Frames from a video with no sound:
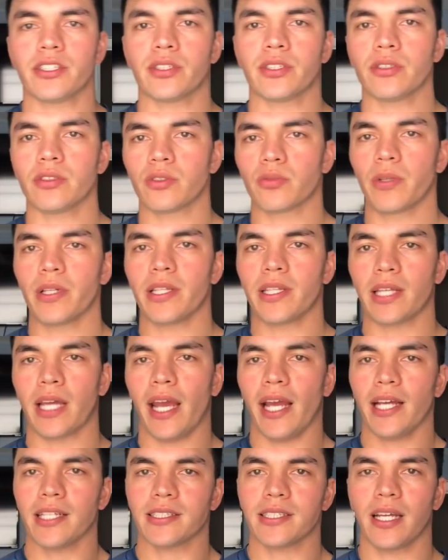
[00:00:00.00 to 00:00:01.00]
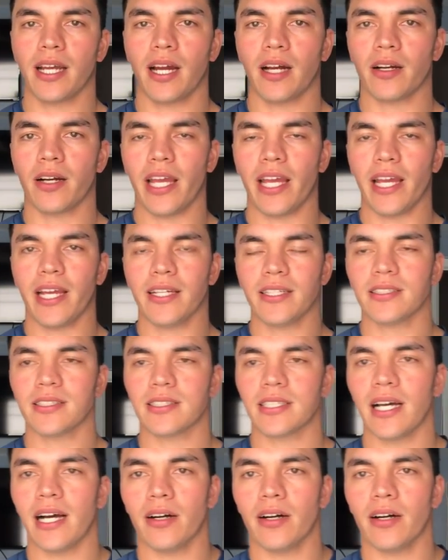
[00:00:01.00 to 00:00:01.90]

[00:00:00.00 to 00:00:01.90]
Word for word: issues with casting our hands.